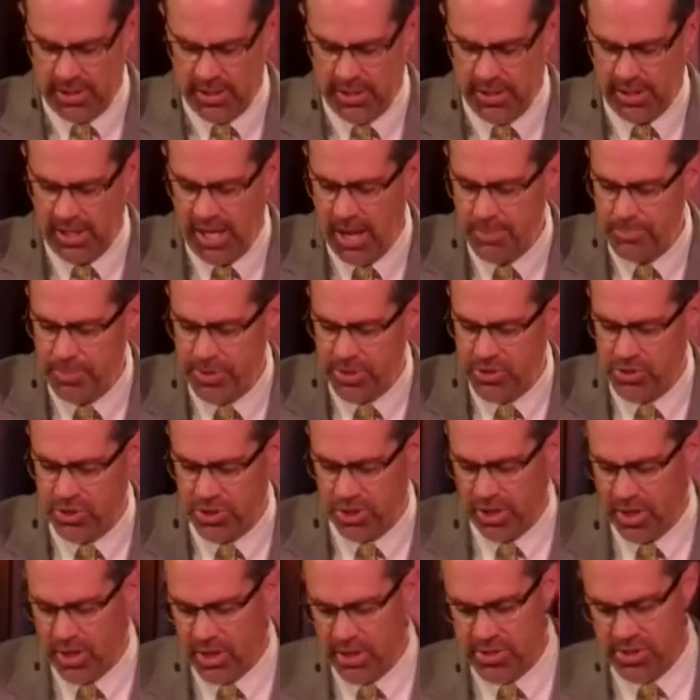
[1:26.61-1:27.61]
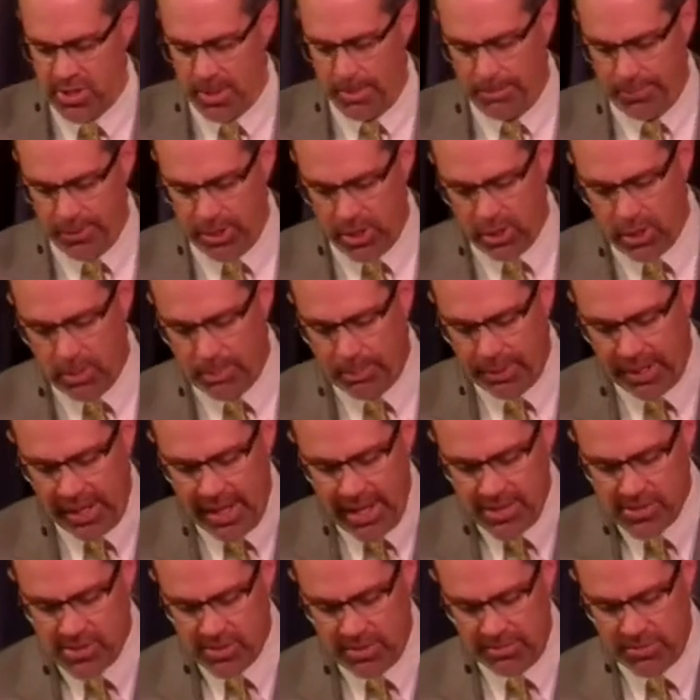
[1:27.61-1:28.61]
to keep the church a pure
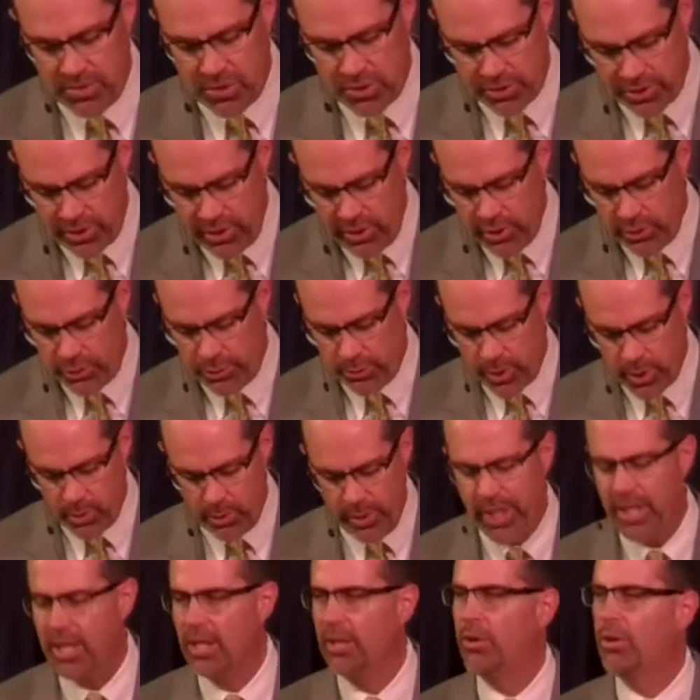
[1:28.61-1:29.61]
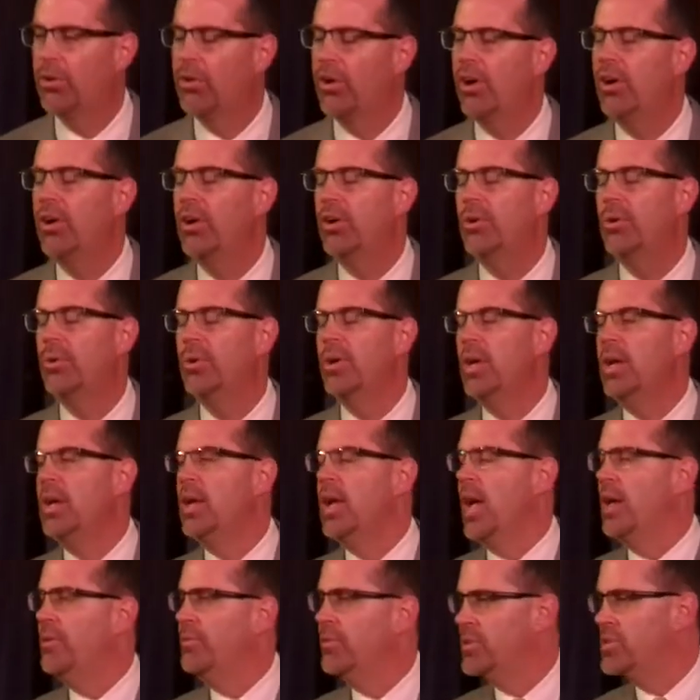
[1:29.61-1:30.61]
place of truth where we can grow
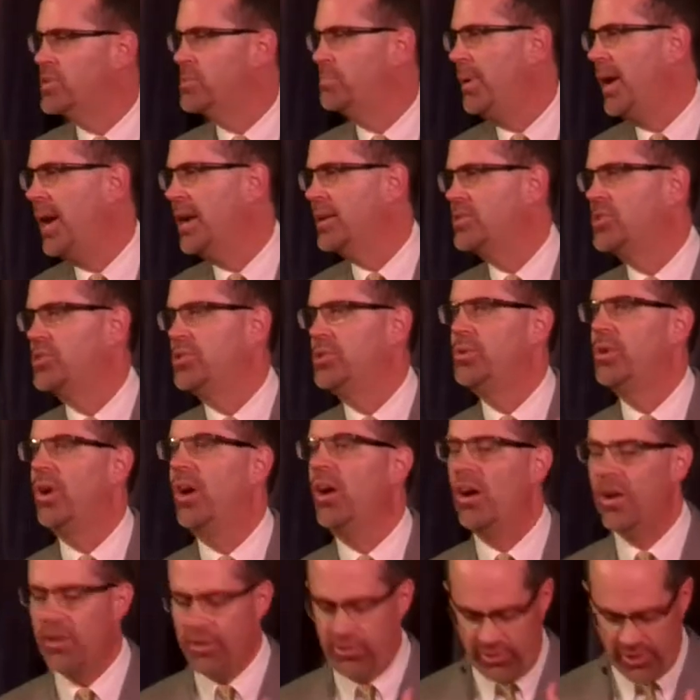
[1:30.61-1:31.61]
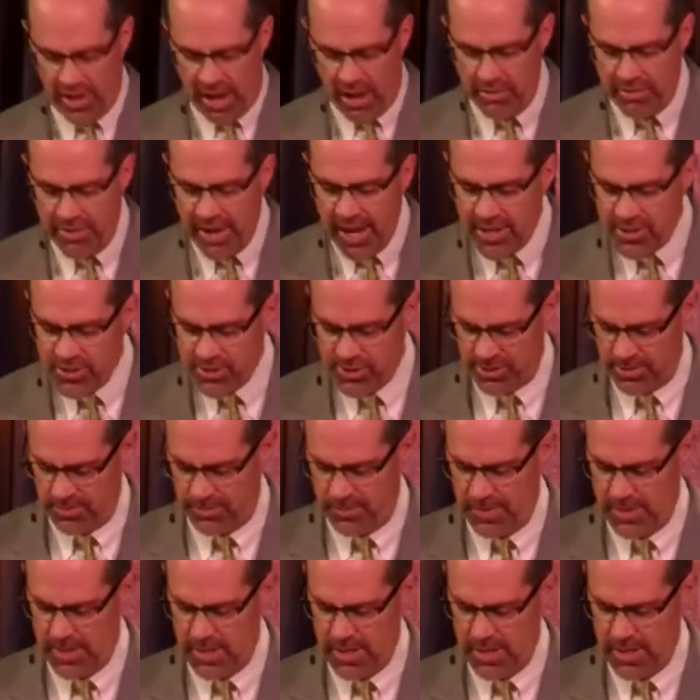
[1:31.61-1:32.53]
in respects to our salvation.